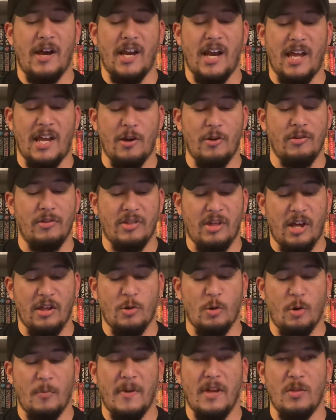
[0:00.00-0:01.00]
and I hear it's
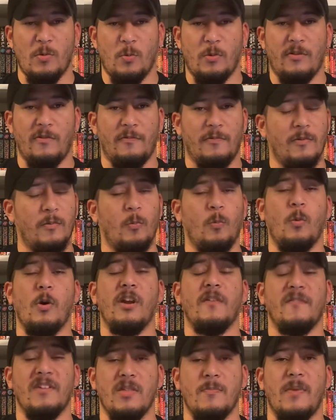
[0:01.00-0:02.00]
Kazuo Omez one
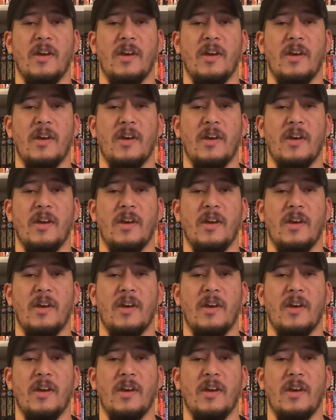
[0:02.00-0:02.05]
of his